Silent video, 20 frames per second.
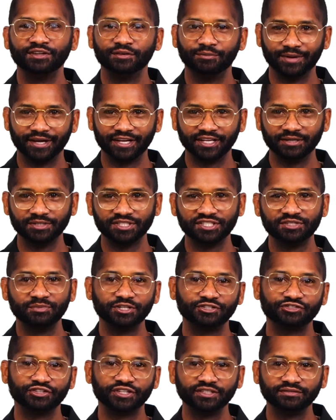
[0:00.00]
My name is
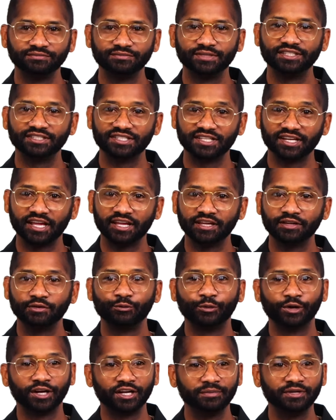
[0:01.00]
Dimitri, and today
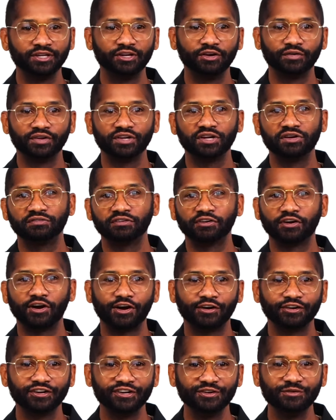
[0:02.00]
we're going to be going over
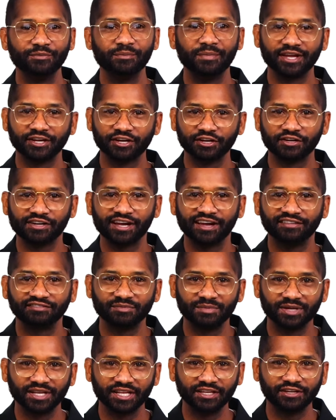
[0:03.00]
our new MakerCraft
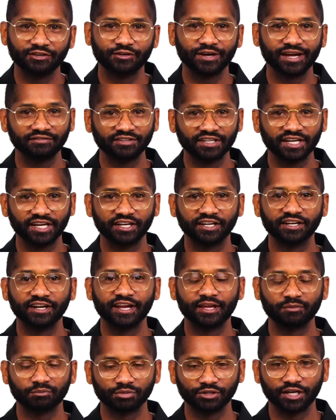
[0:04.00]
Mini Craft Cutter
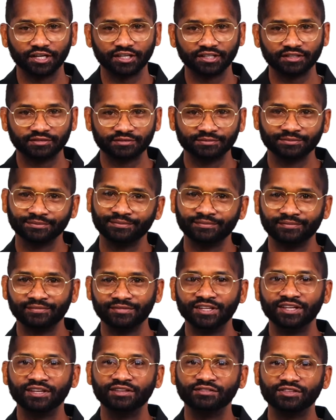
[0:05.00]
and Plotter.
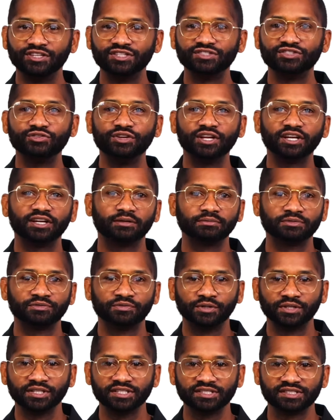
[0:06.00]
This unit comes
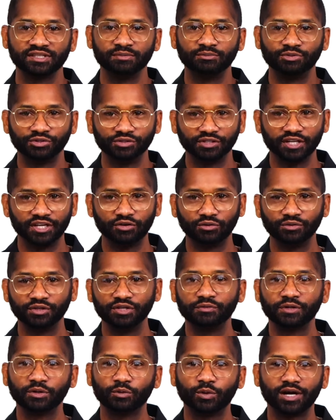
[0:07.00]
fully assembled and only
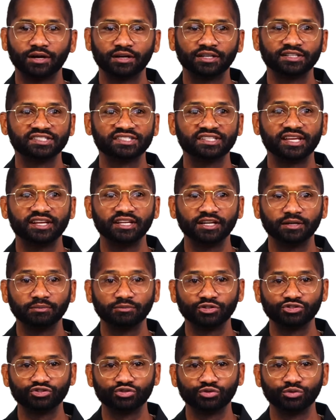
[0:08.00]
requires setting up
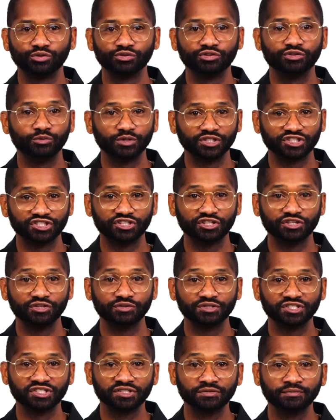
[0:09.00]
the tool you wish to
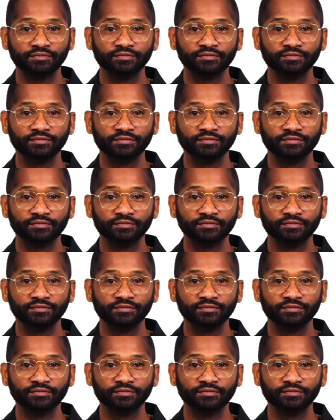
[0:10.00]
use.